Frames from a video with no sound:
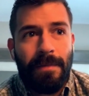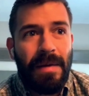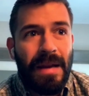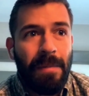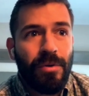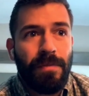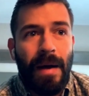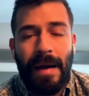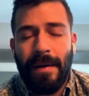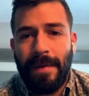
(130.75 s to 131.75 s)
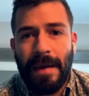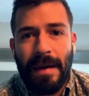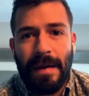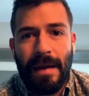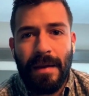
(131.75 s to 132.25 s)
being able to buy anything
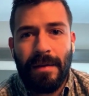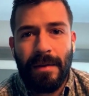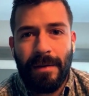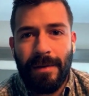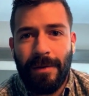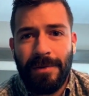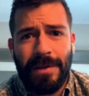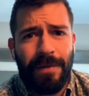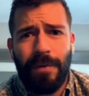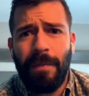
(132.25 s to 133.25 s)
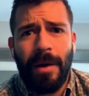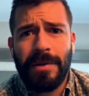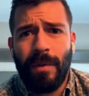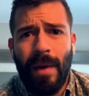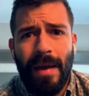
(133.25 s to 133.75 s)
I need, just a few
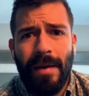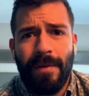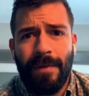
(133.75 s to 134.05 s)
blocks away